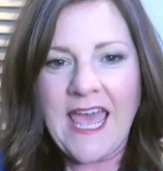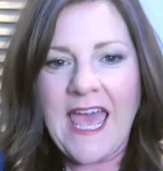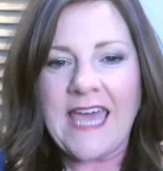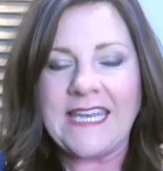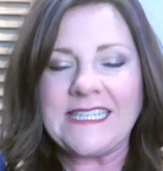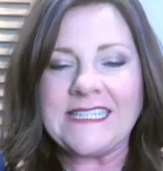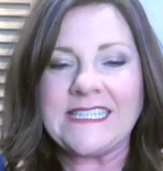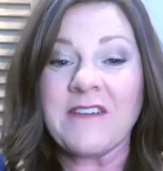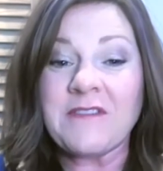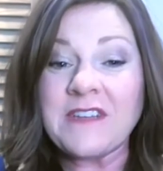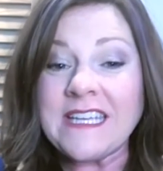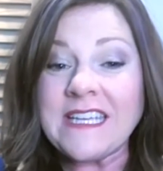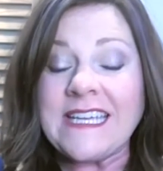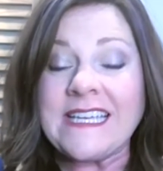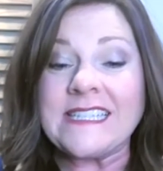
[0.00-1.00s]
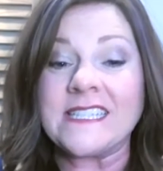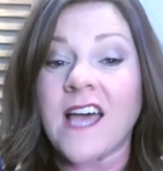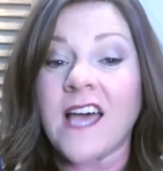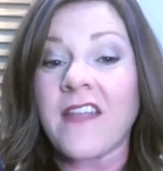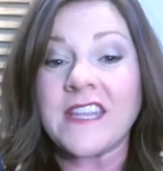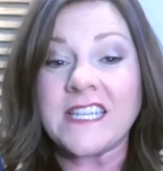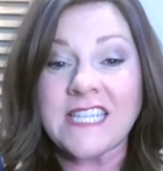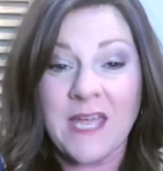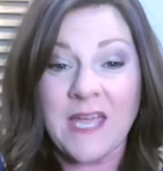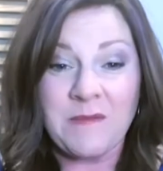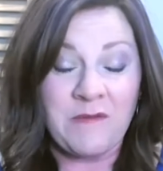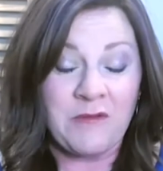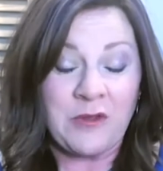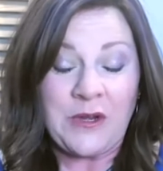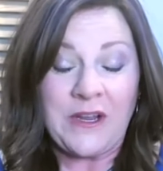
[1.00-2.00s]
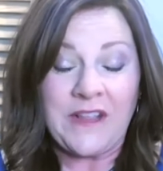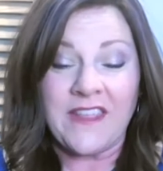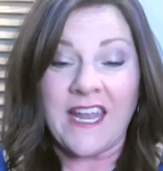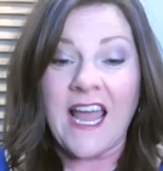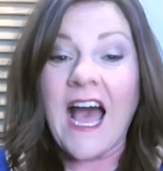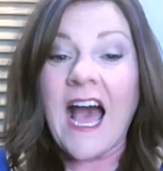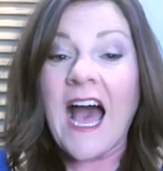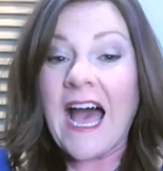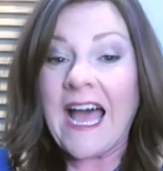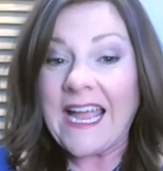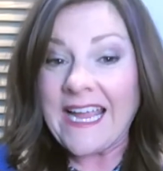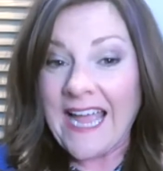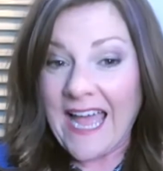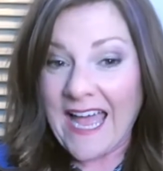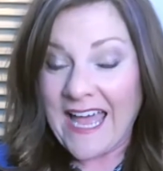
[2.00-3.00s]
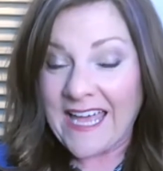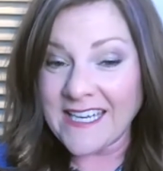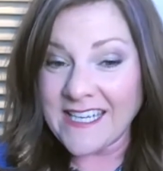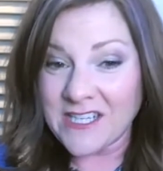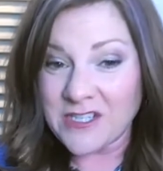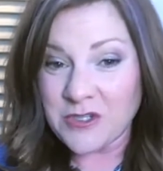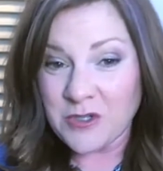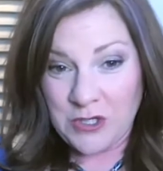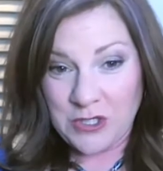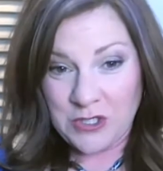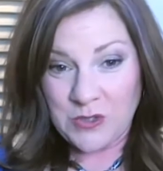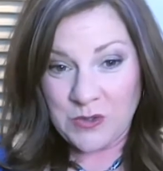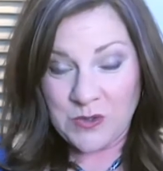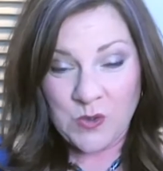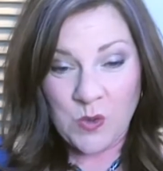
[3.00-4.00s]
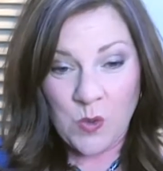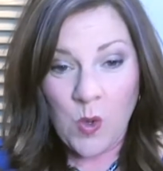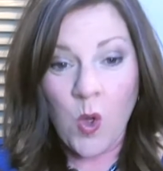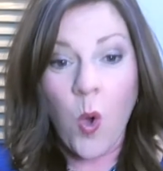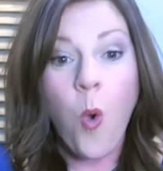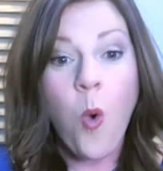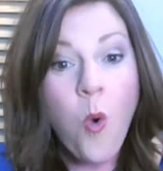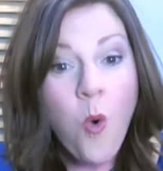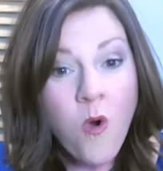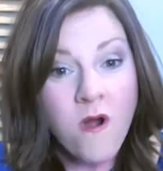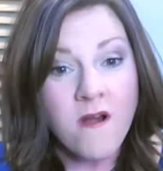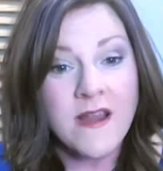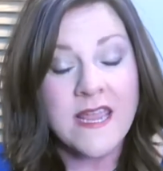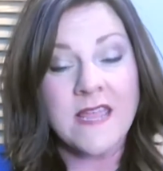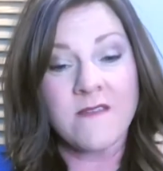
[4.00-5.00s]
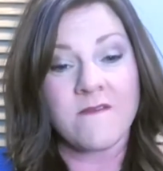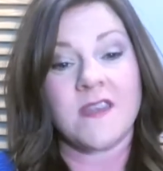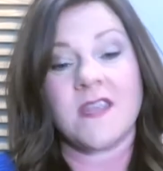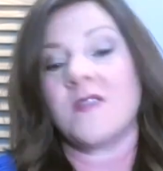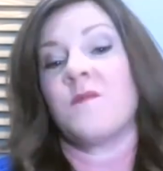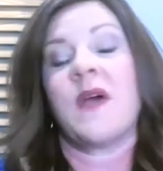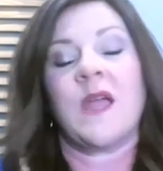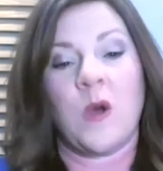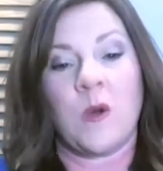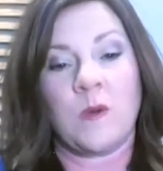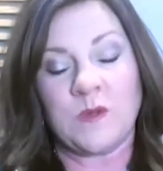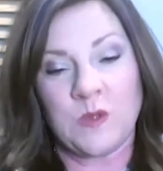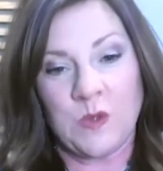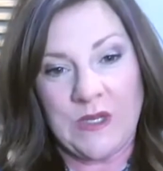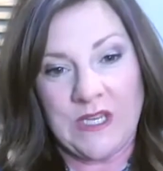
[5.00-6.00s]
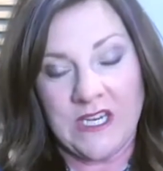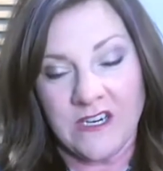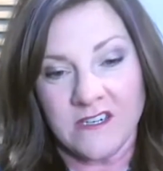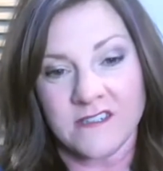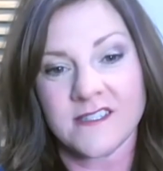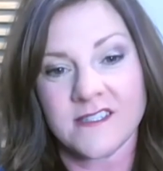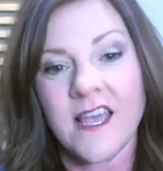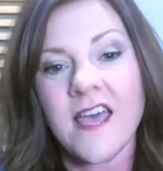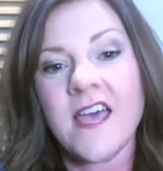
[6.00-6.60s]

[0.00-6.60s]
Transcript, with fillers: And it definitely is not the type of learning that I had in traditional school or even in my homeschool years.